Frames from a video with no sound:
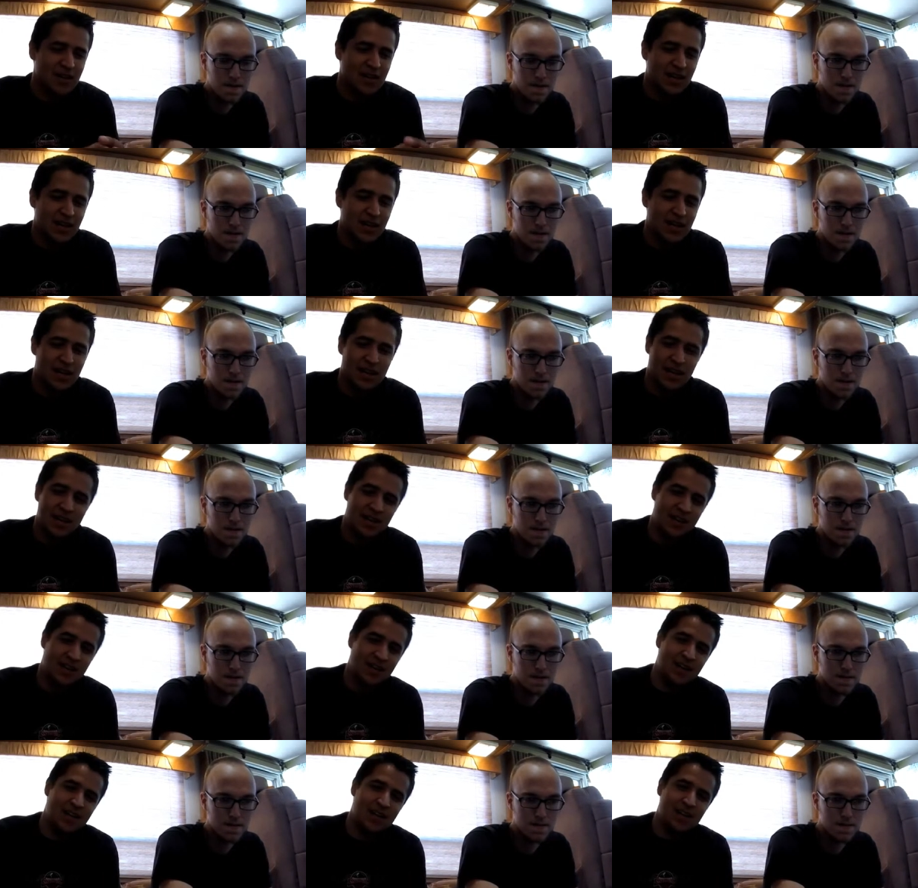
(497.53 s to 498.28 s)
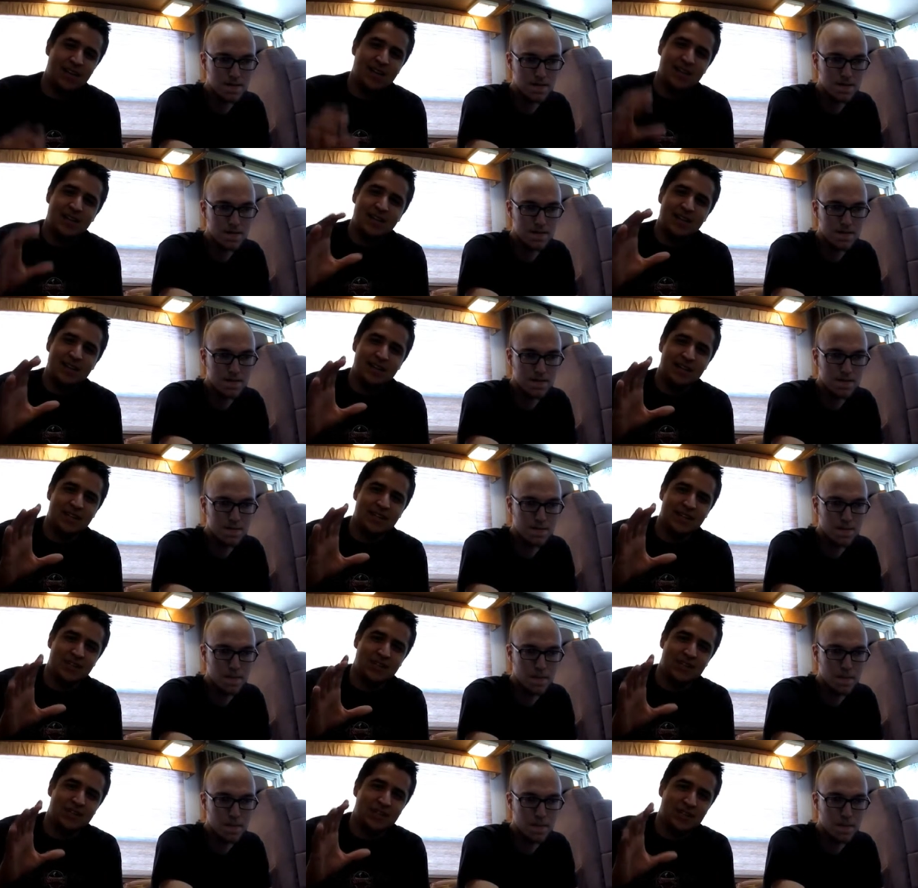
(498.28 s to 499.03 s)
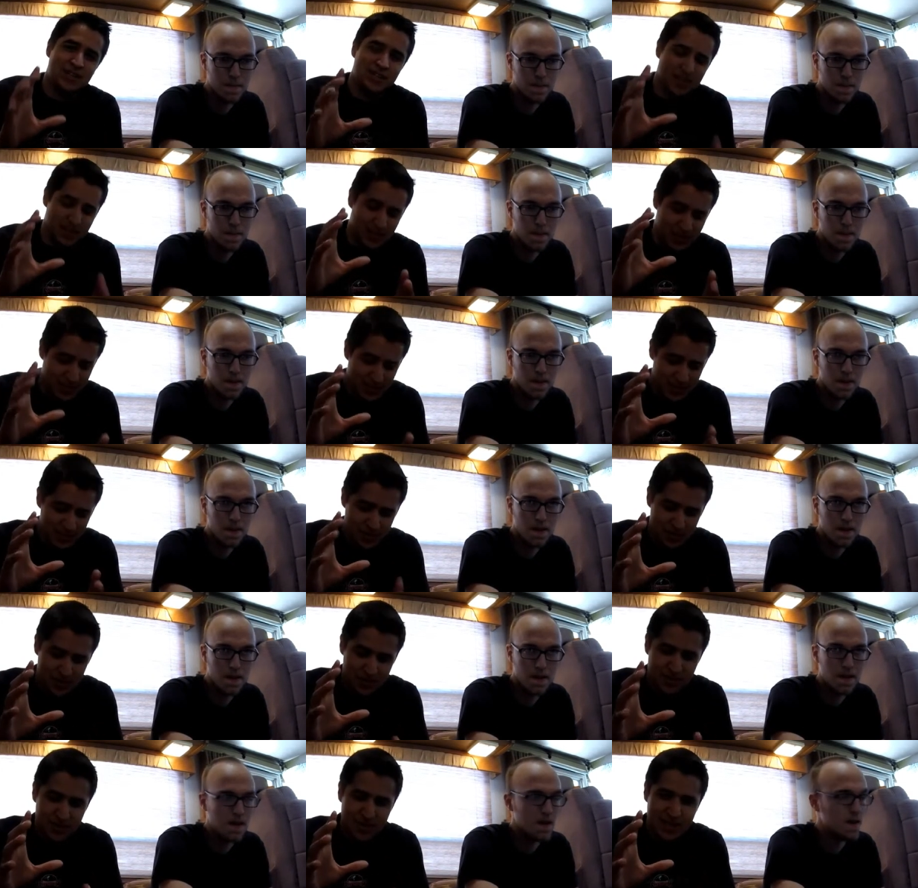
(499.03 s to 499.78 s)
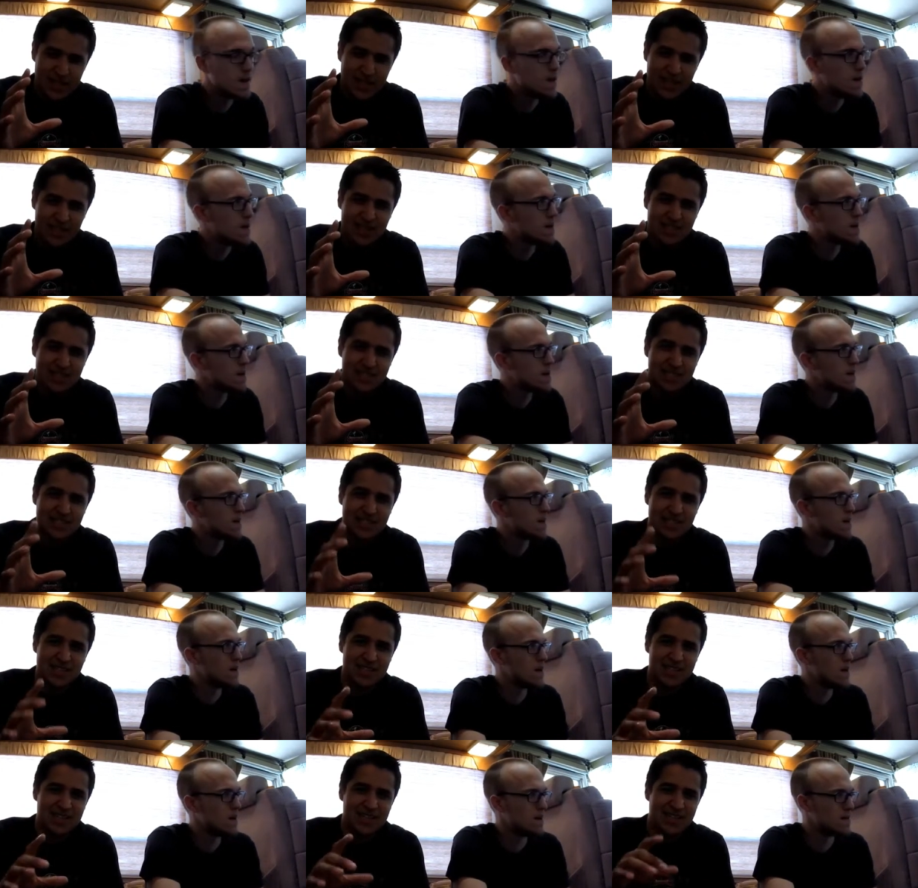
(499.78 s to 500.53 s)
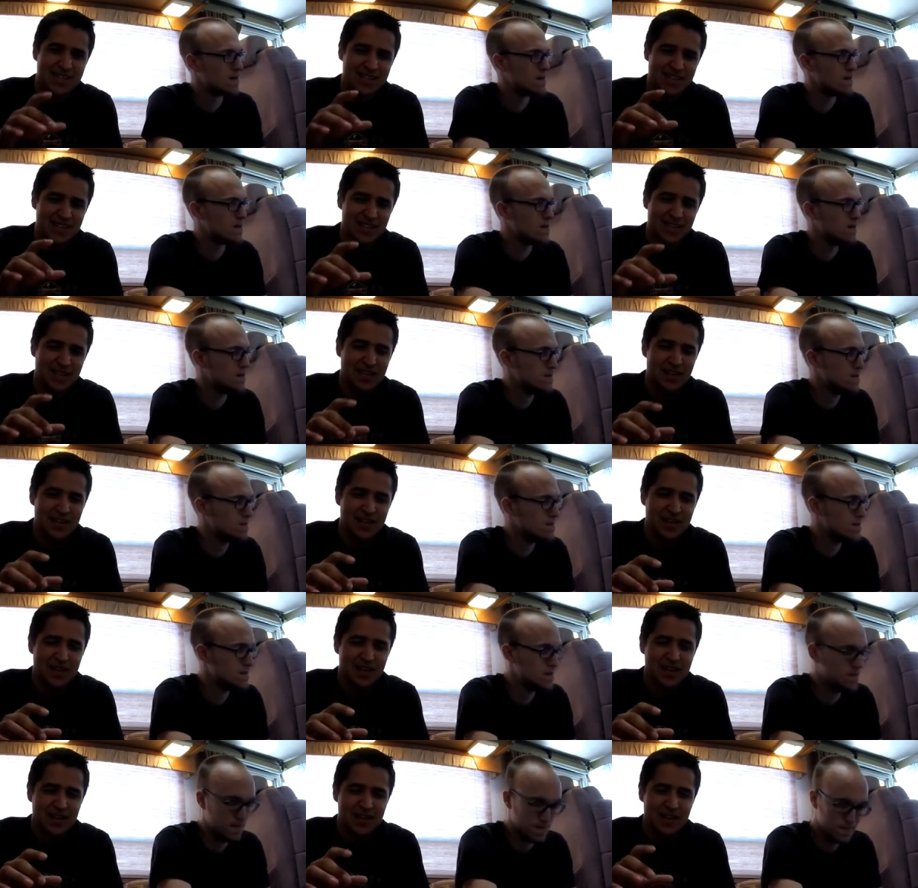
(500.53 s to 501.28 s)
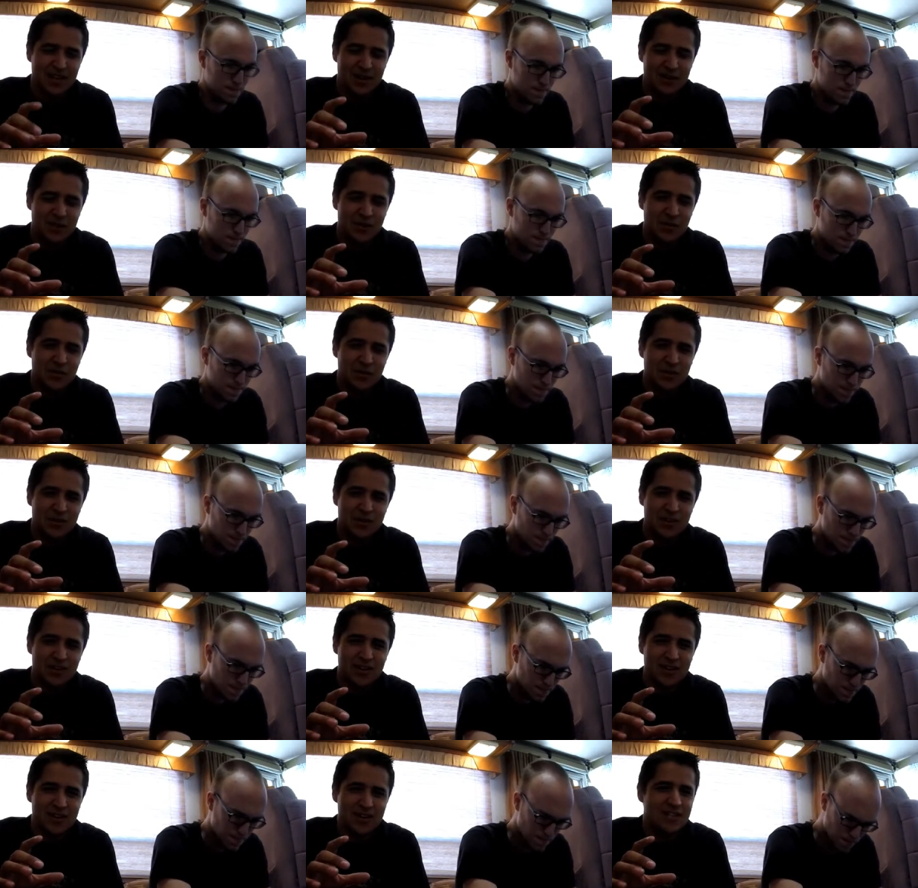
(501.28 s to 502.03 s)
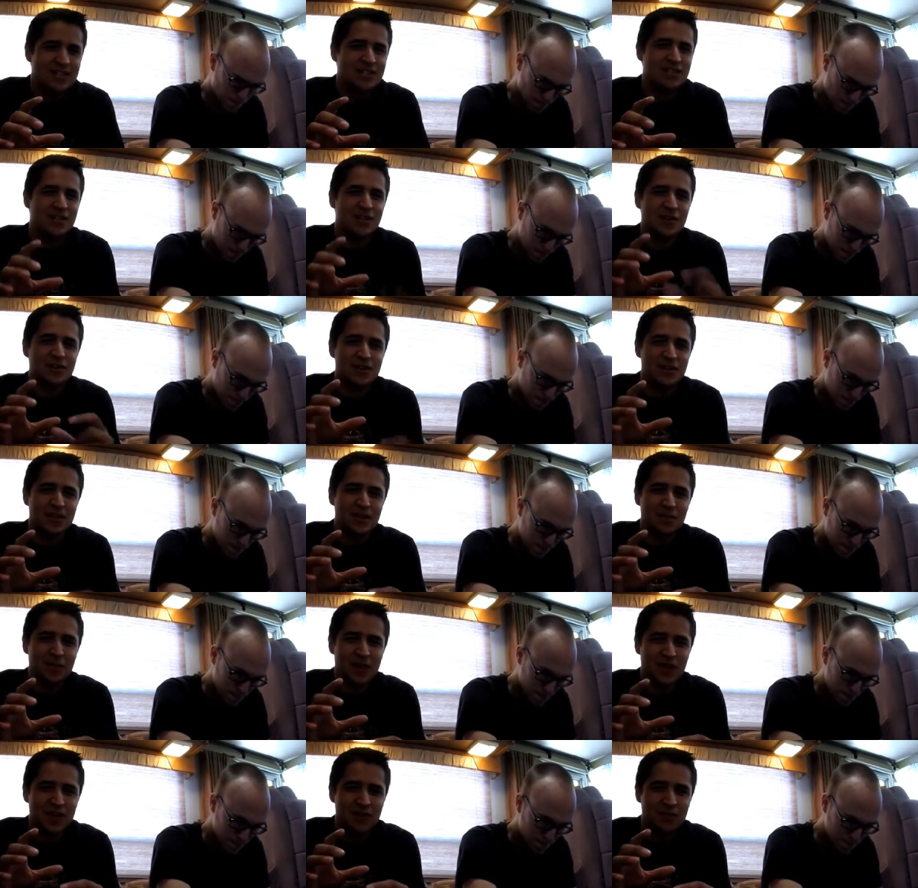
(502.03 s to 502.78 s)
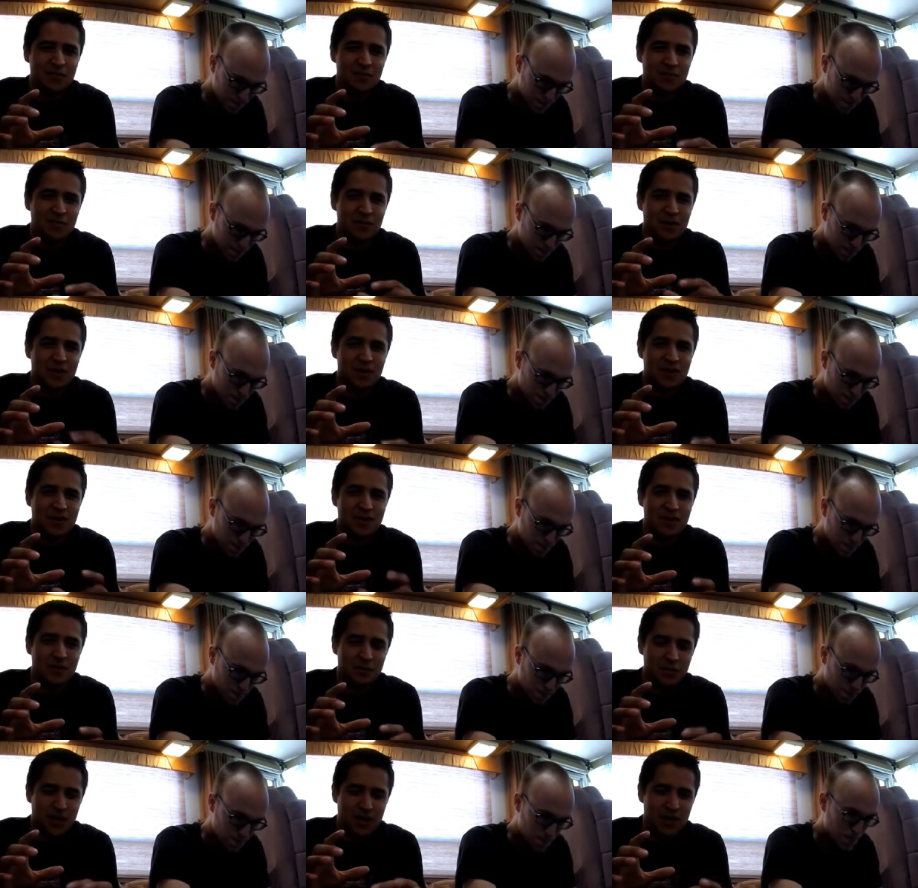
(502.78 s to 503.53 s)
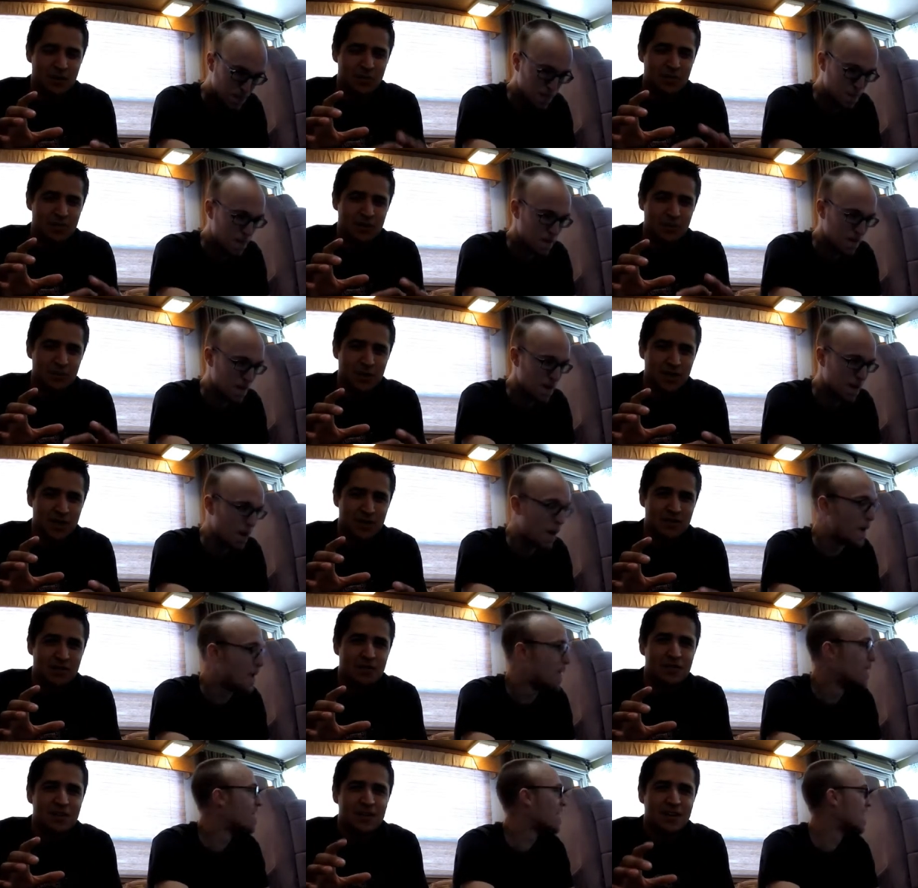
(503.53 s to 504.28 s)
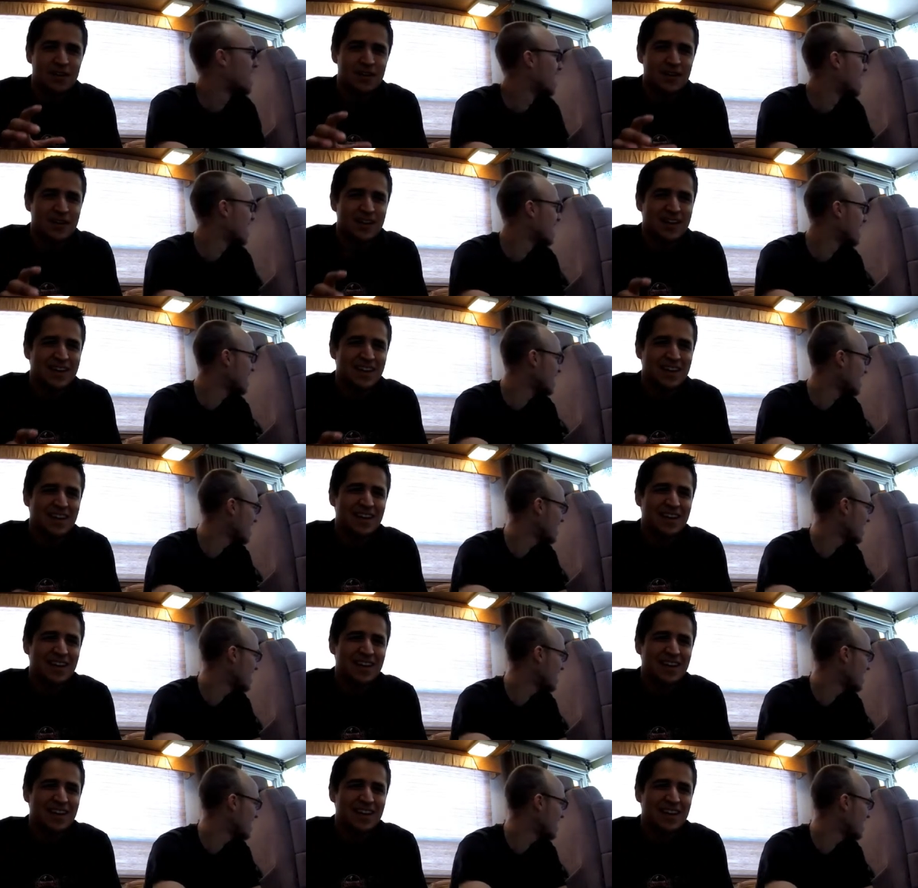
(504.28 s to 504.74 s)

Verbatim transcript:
Speaker 1: and the, the, the trick is to get the quarter to go in the bottom, uh, the bottom of the bottle. Yeah,